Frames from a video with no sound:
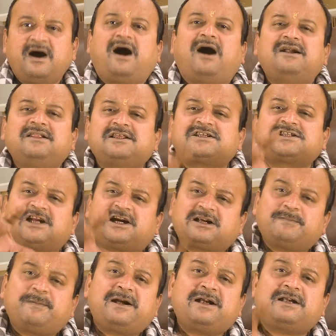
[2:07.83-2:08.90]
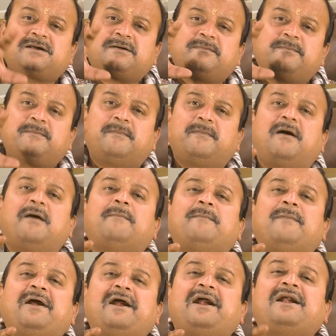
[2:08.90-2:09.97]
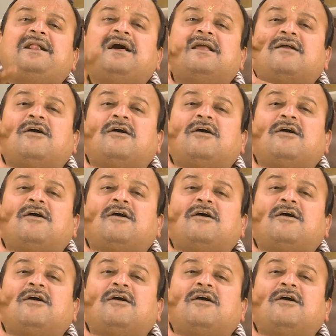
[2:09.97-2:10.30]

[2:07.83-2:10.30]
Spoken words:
And the statement made an